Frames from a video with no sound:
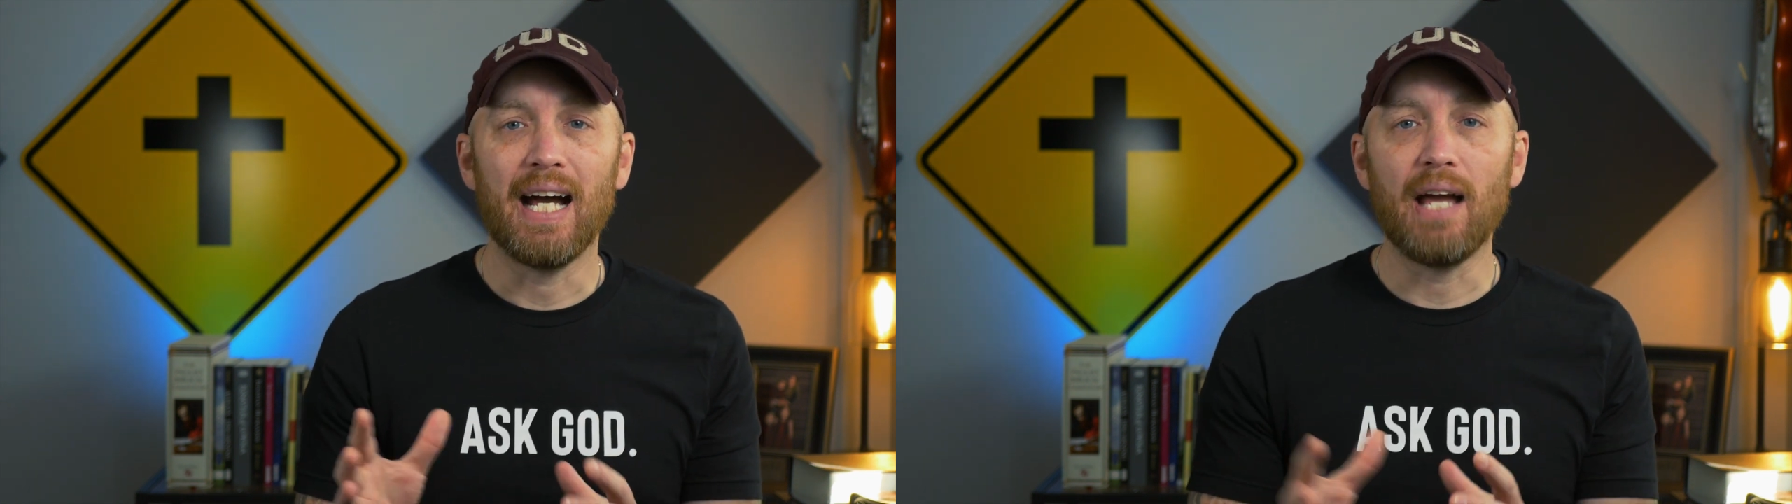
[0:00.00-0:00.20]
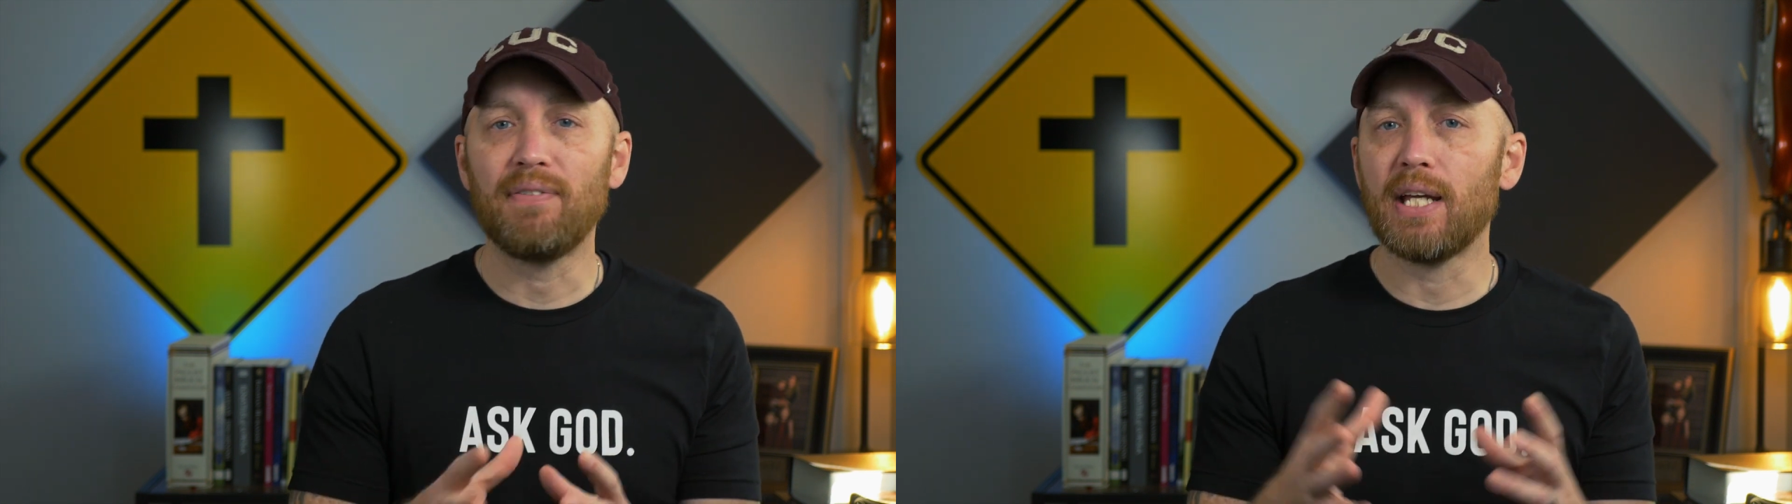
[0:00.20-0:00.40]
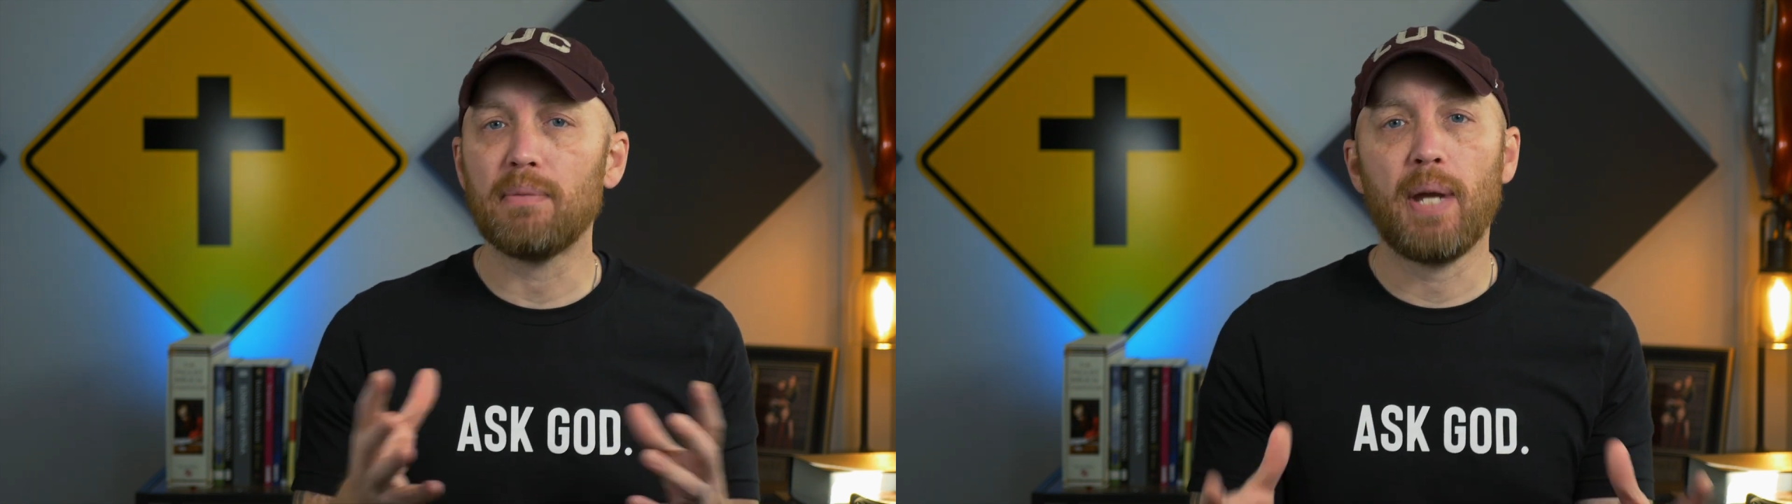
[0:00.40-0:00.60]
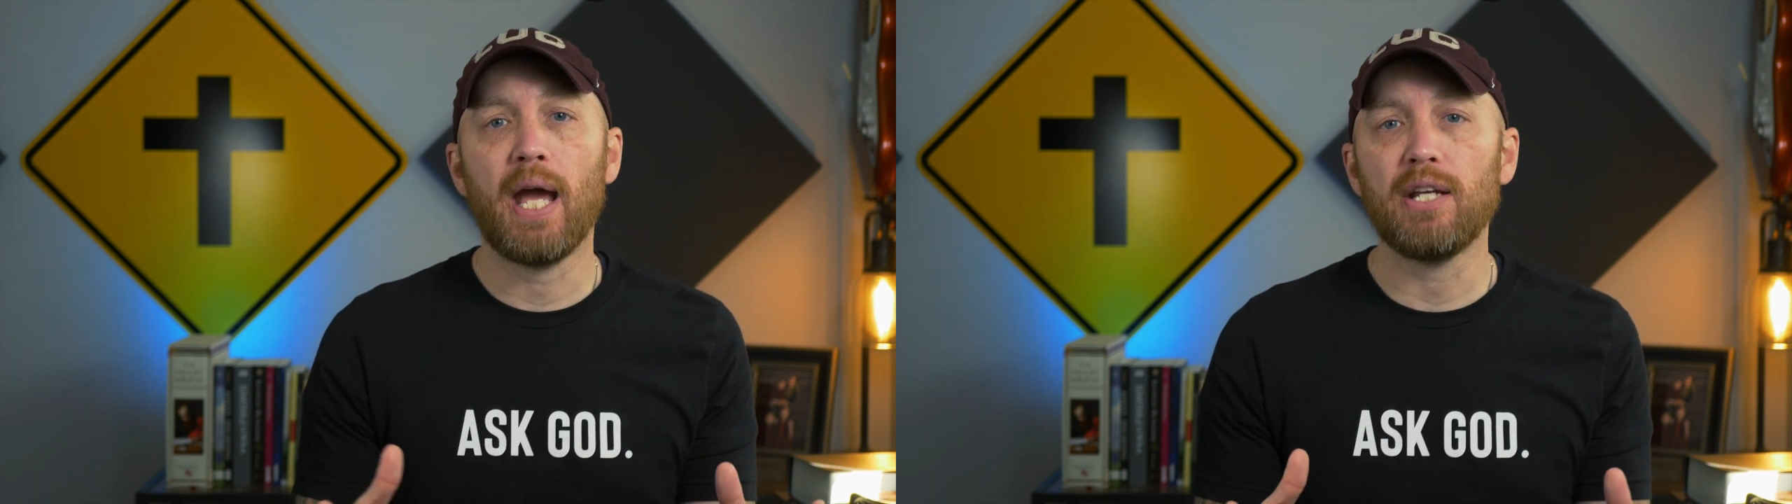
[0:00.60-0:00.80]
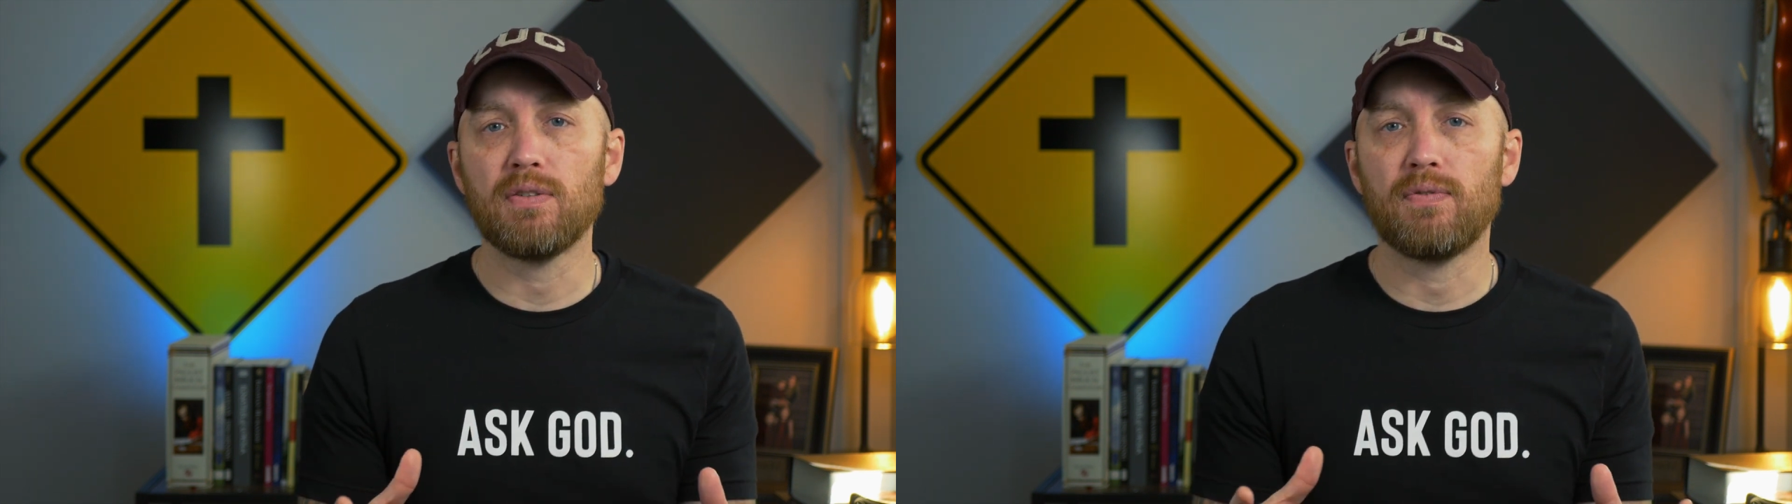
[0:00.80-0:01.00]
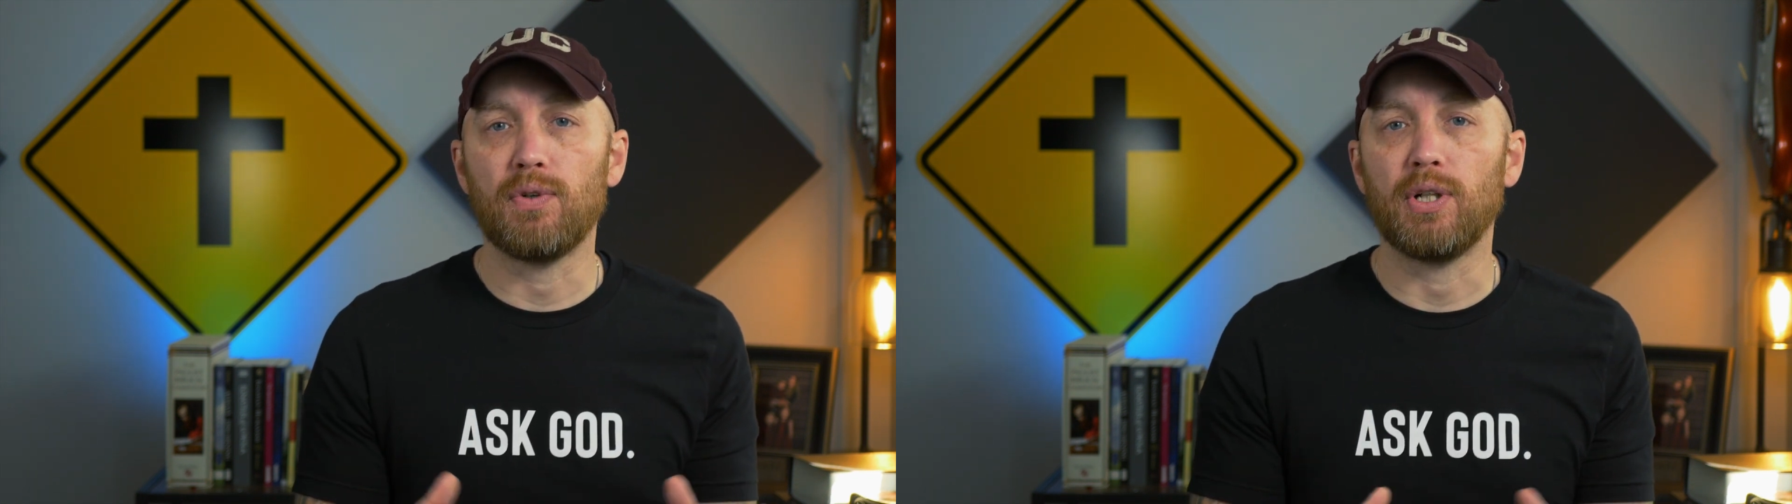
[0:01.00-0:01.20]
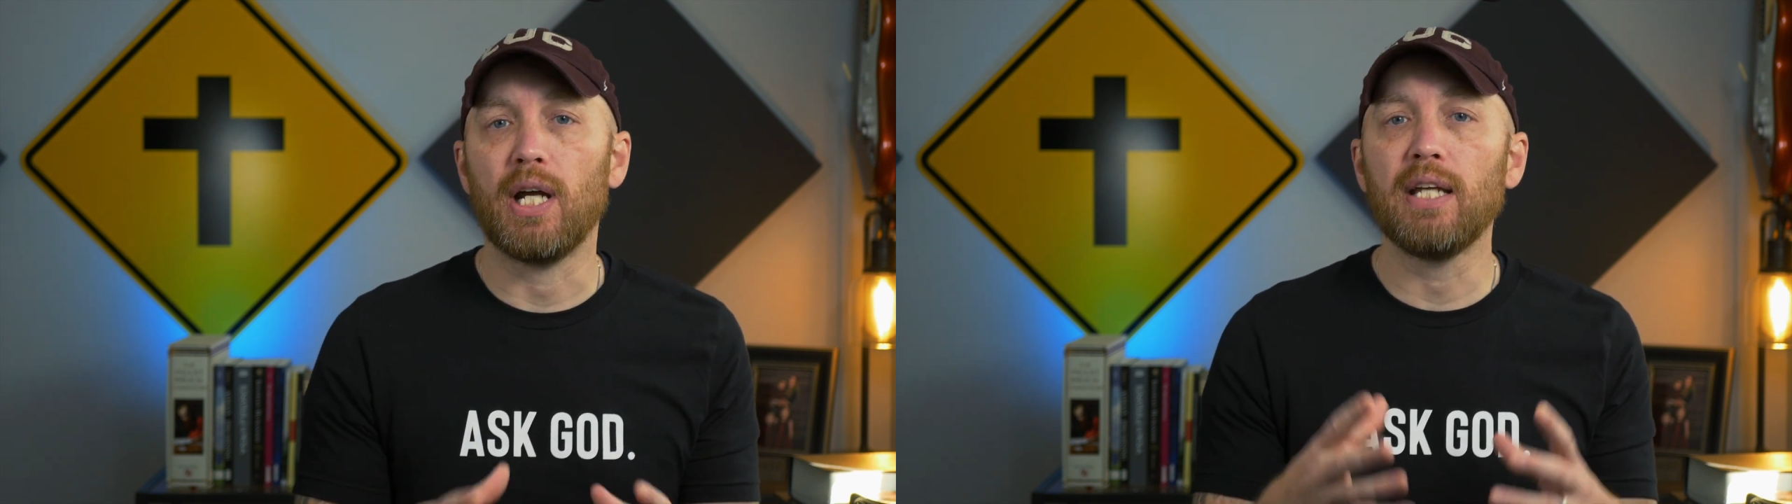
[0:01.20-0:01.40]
I've got a passion for it.